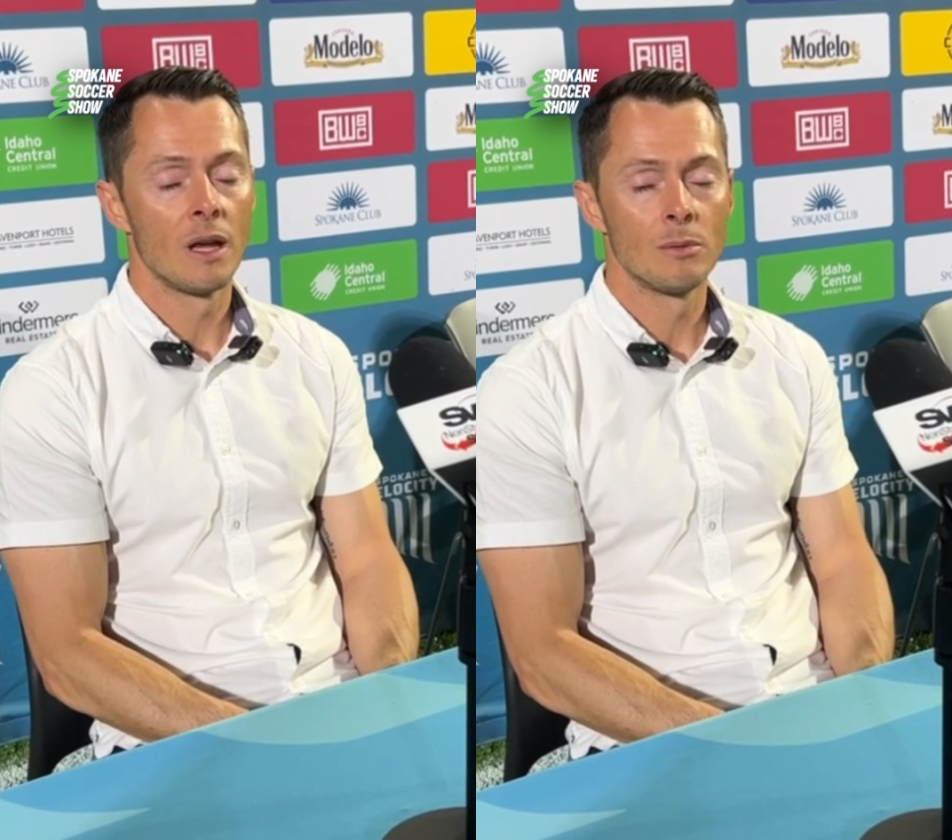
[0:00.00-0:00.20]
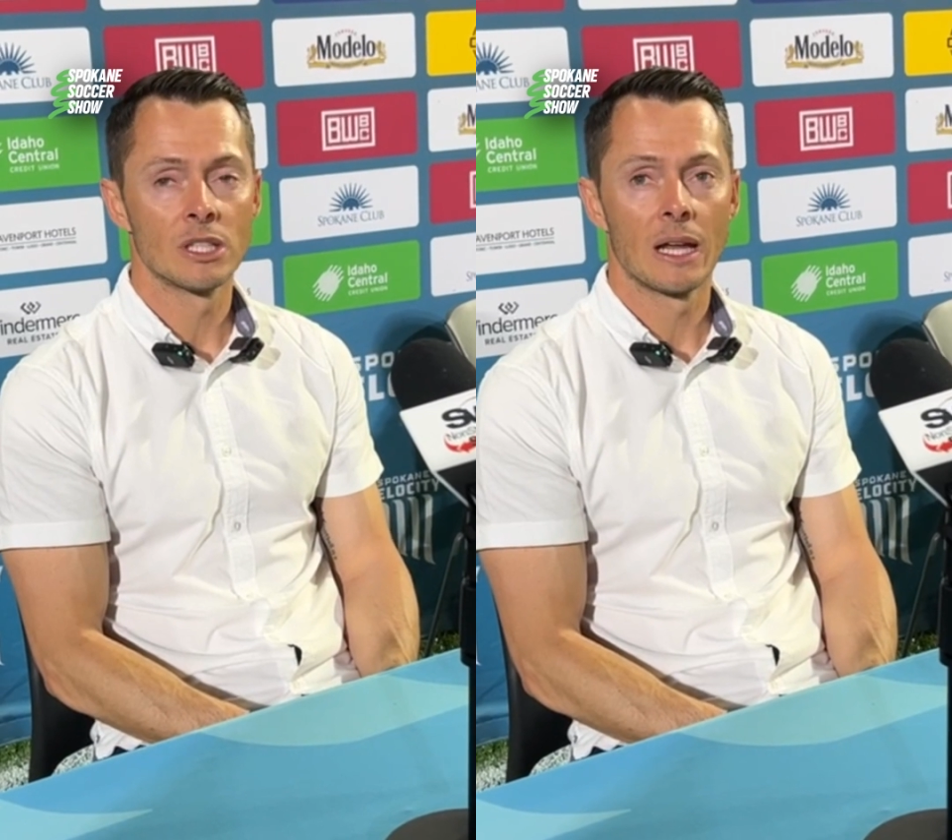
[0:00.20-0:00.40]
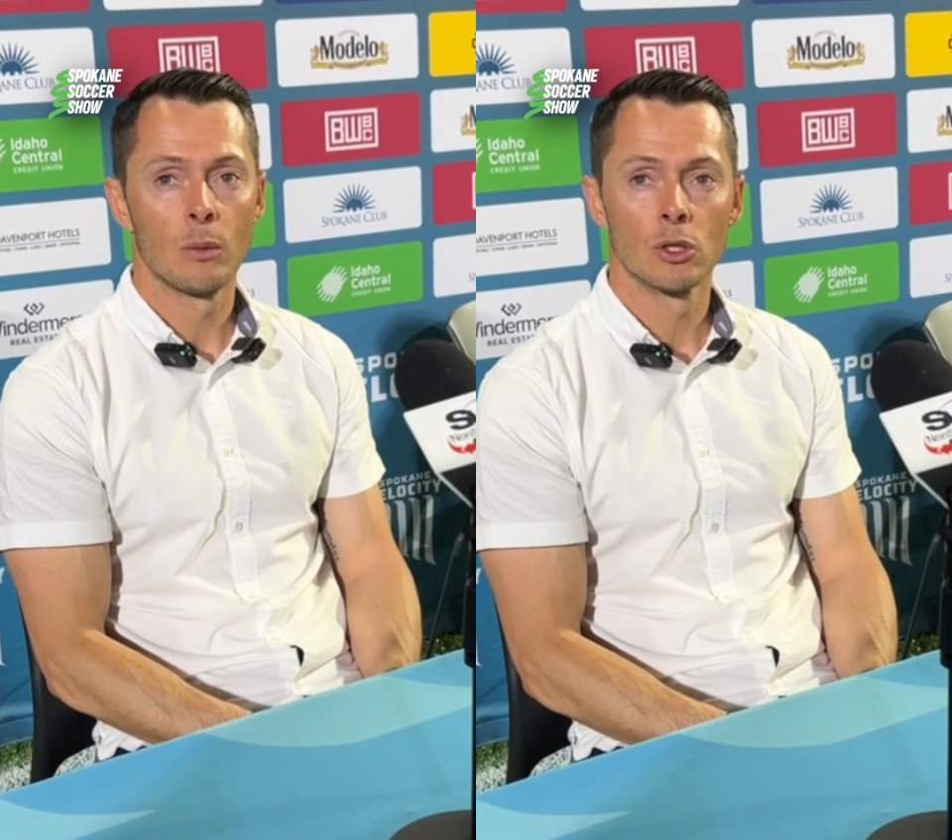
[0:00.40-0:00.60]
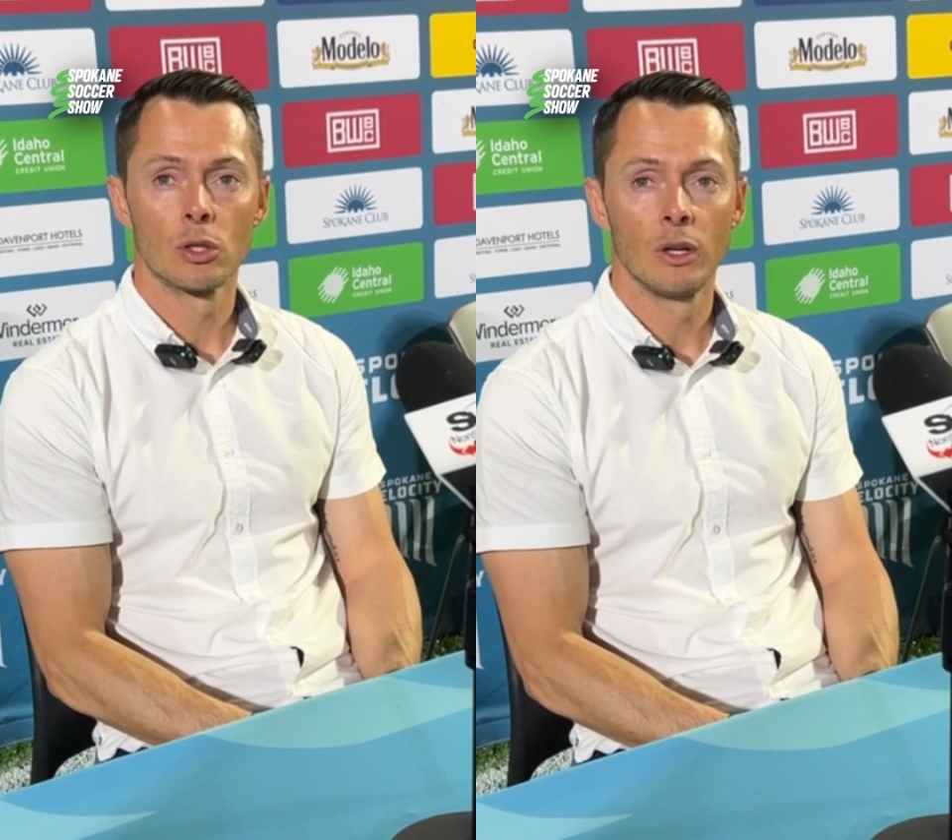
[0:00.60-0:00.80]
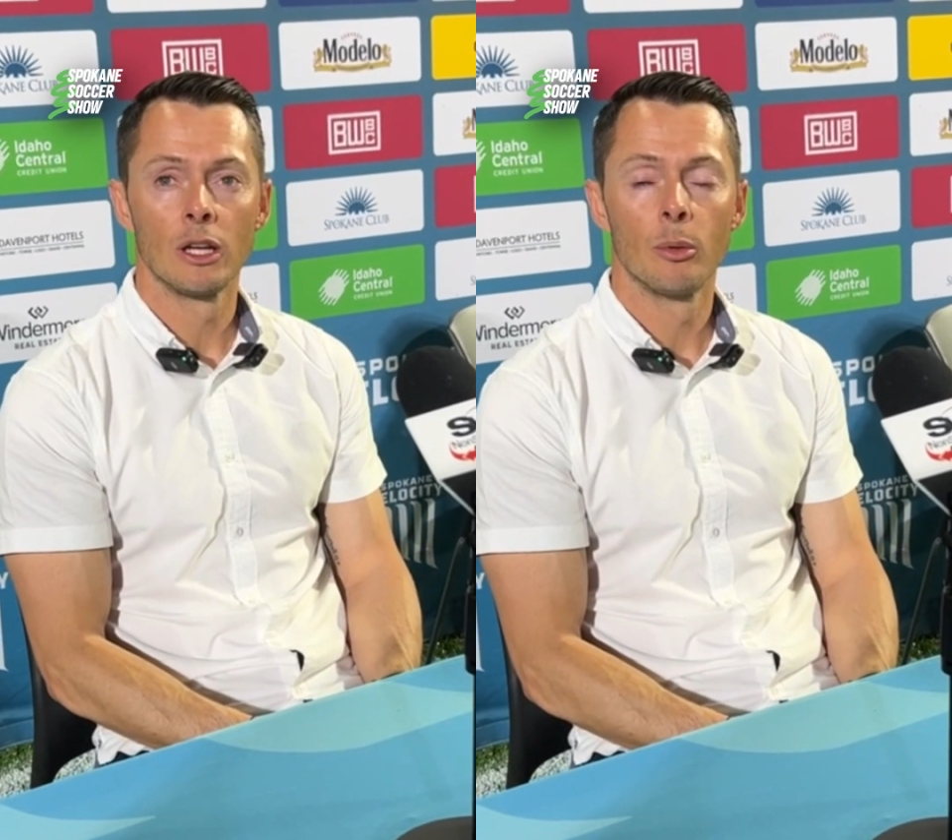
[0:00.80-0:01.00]
him tonight was
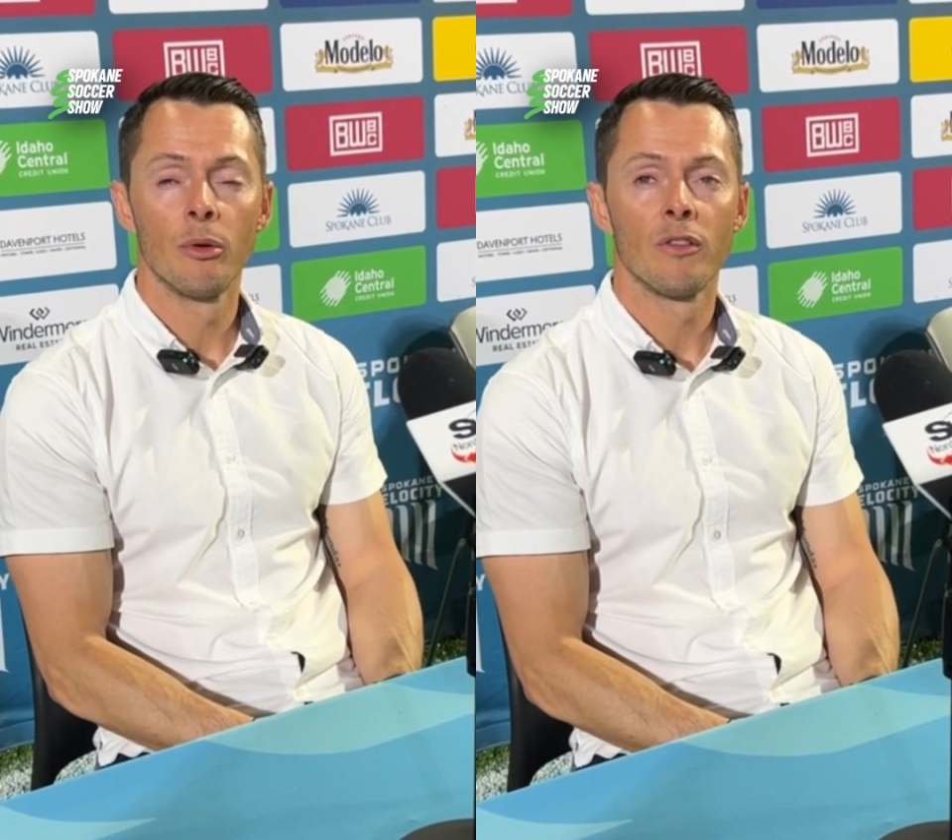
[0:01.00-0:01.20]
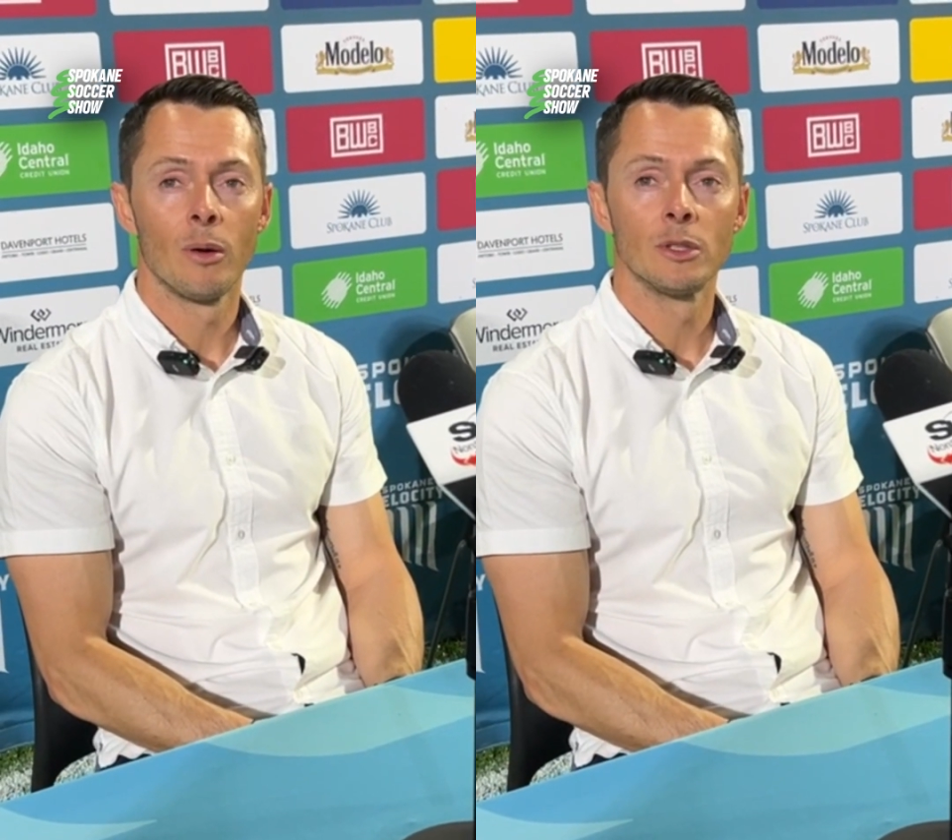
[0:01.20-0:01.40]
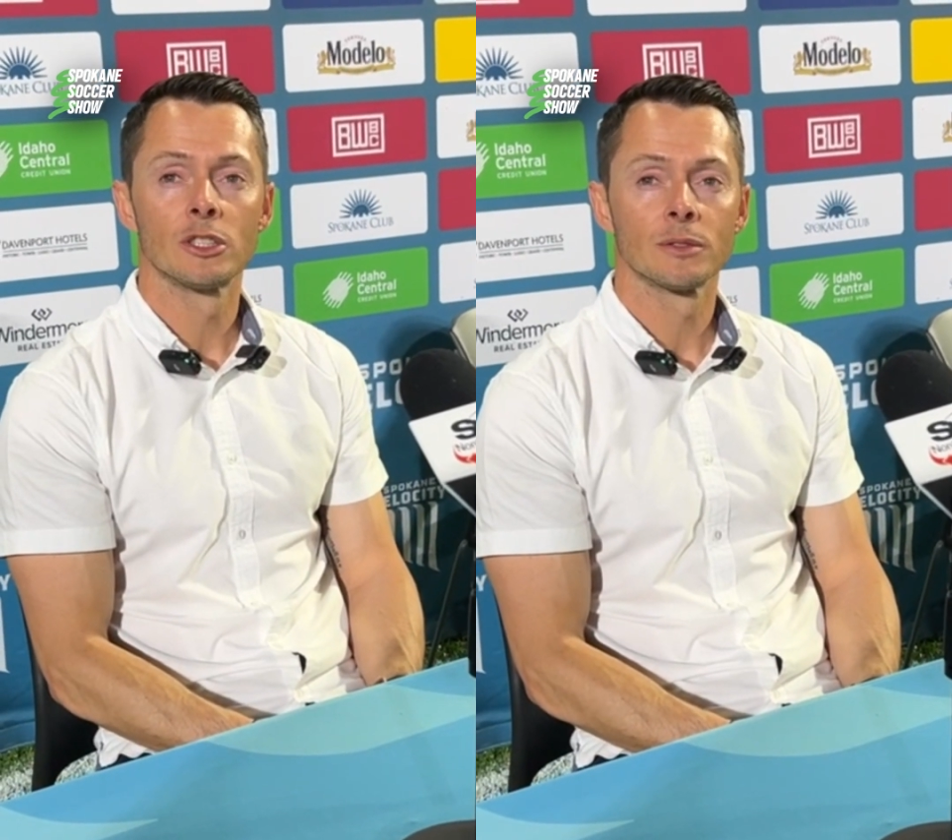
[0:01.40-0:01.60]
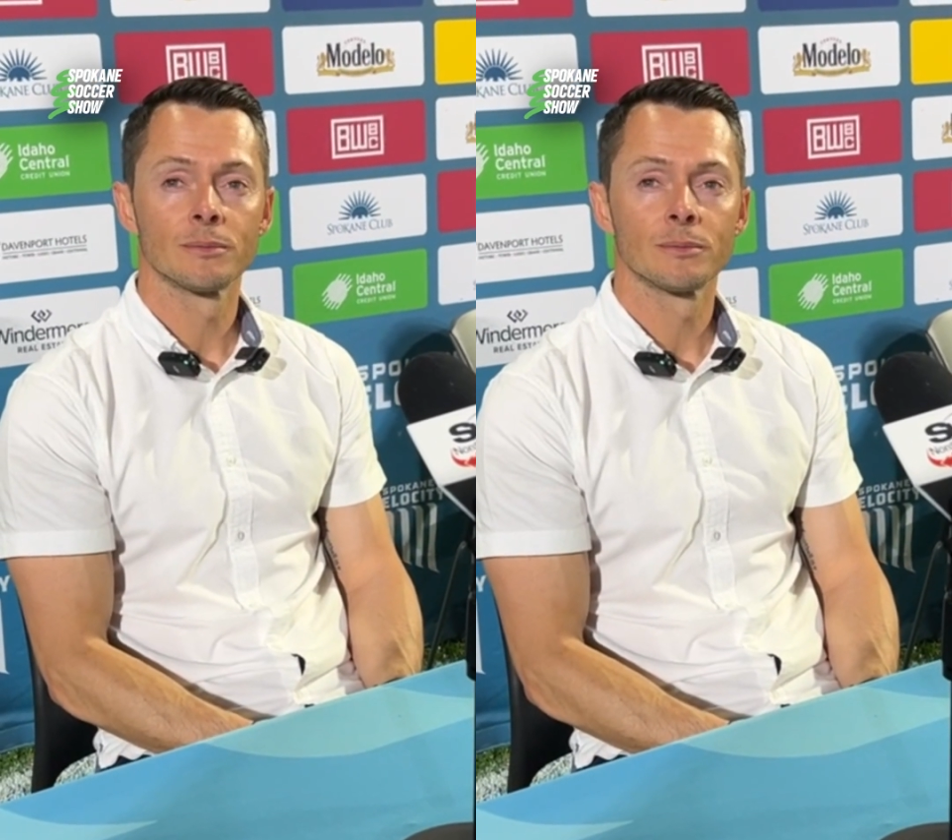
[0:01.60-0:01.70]
a really good performance.